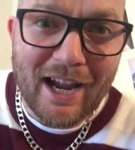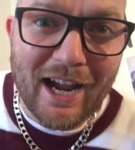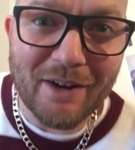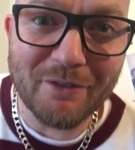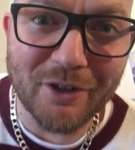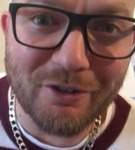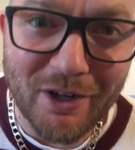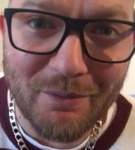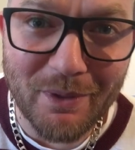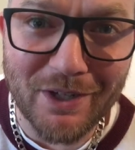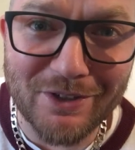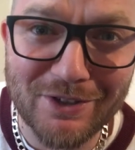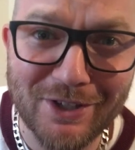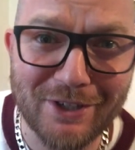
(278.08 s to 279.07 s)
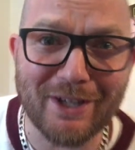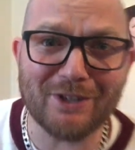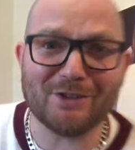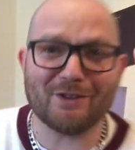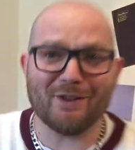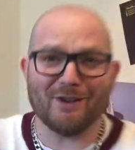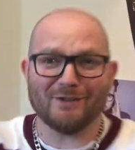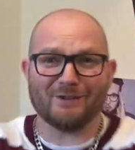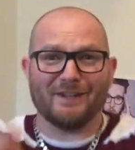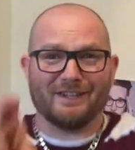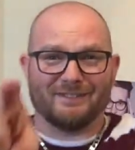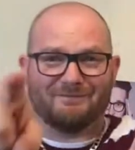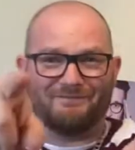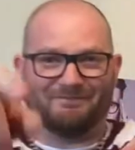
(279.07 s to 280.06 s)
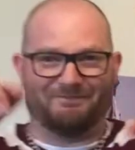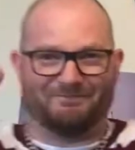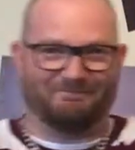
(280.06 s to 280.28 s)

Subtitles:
Have a great week. See you next Thursday.